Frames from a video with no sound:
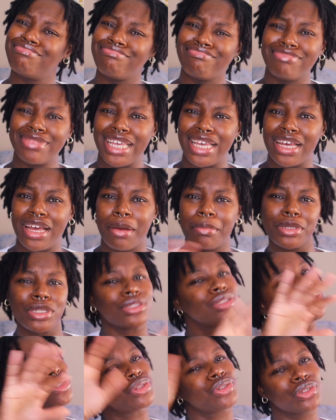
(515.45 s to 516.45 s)
Yeah, I'm
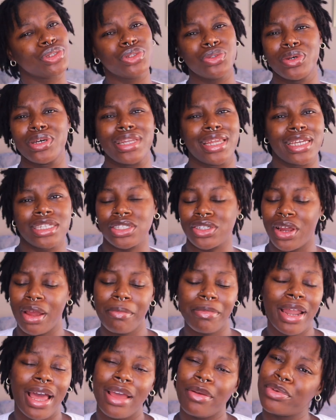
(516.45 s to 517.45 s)
gonna do it next year.
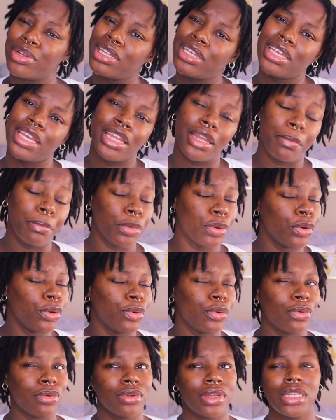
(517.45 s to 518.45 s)
I'm not really in the
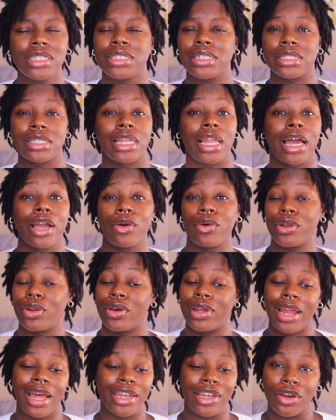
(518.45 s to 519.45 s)
mood. It's just a lot going
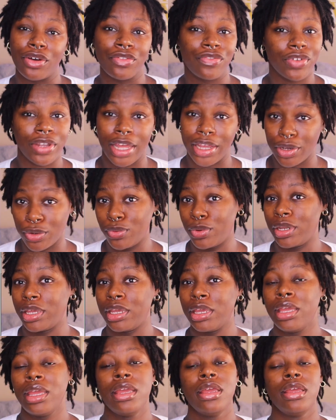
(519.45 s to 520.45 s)
on. I don't feel like doing it.
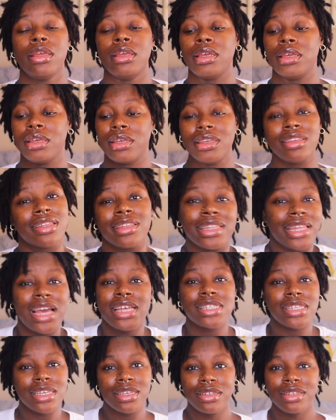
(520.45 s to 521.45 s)

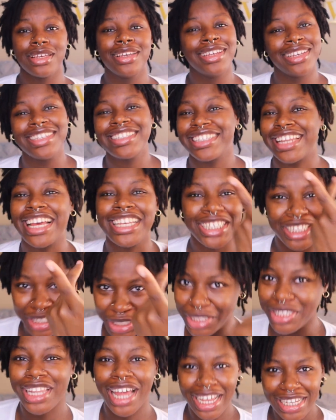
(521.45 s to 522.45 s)
That's it.
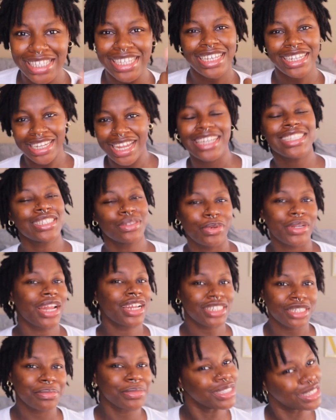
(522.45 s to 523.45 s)
that's it. That's what I
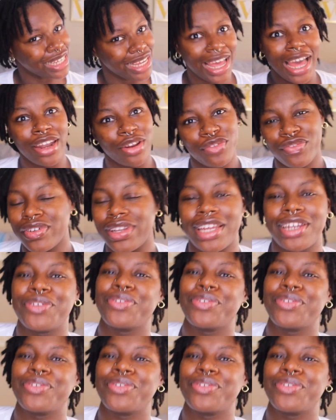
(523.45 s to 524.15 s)
should be saying. I don't feel like